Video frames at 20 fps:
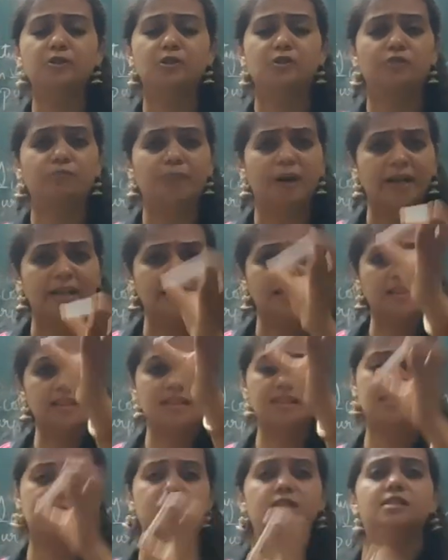of buying
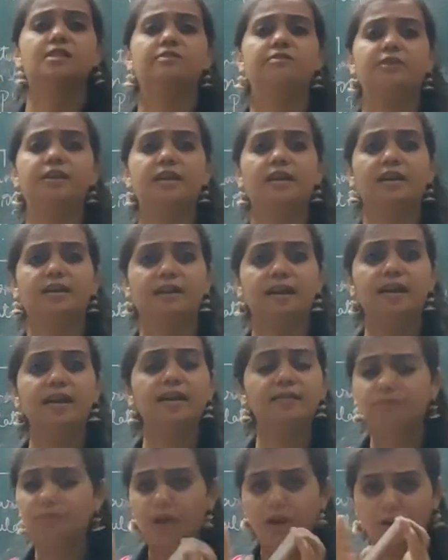this is defeated,
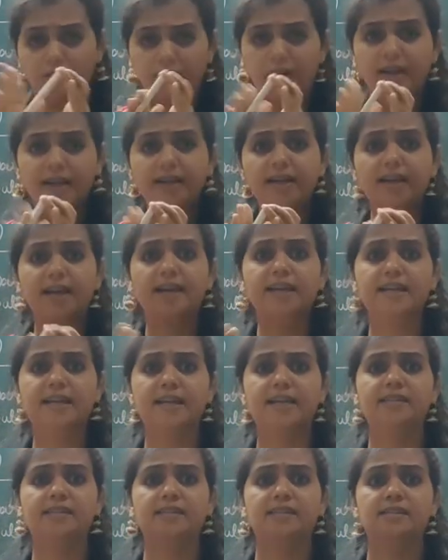right? Why did I
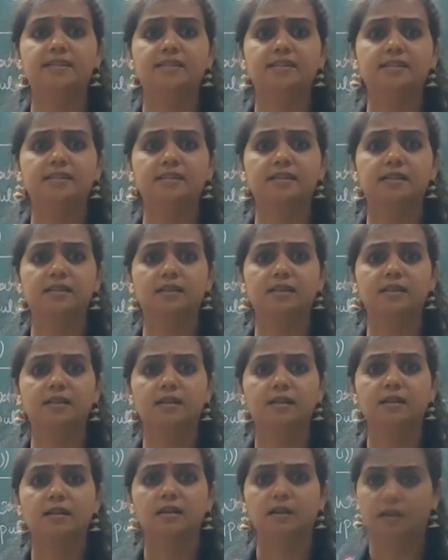take this?
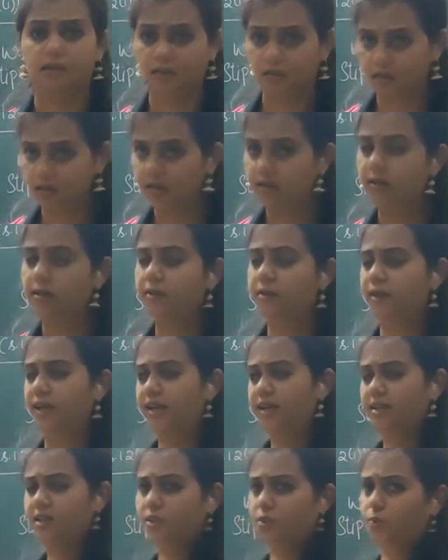
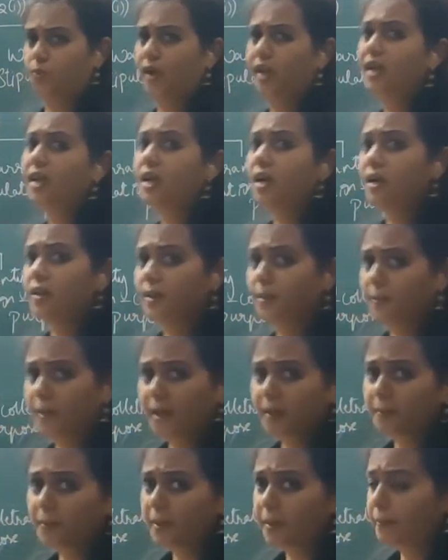That is why the
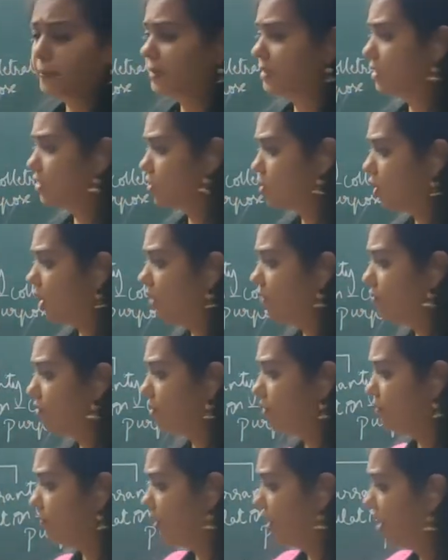main purpose is not
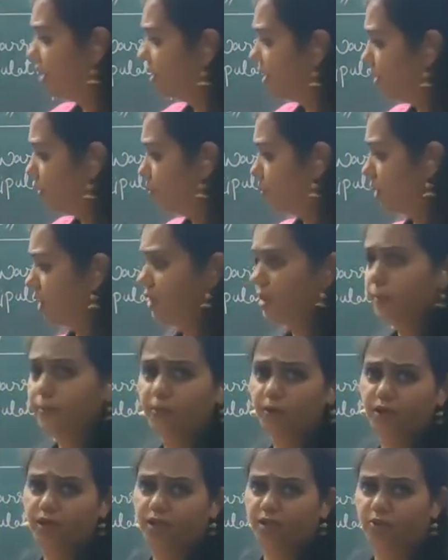fulfilled. Then you can
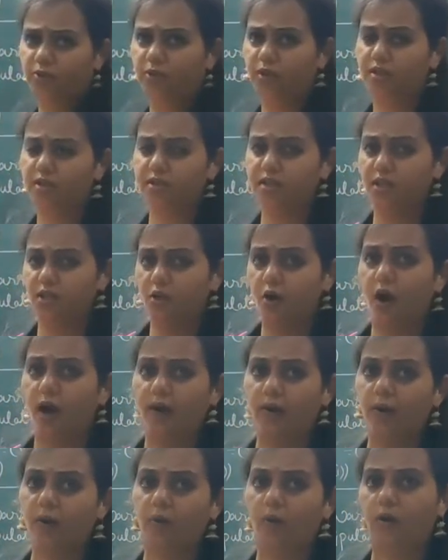repudiate. You can say, no, I
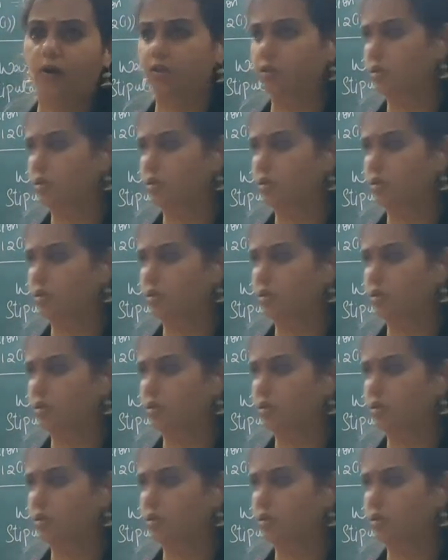don't want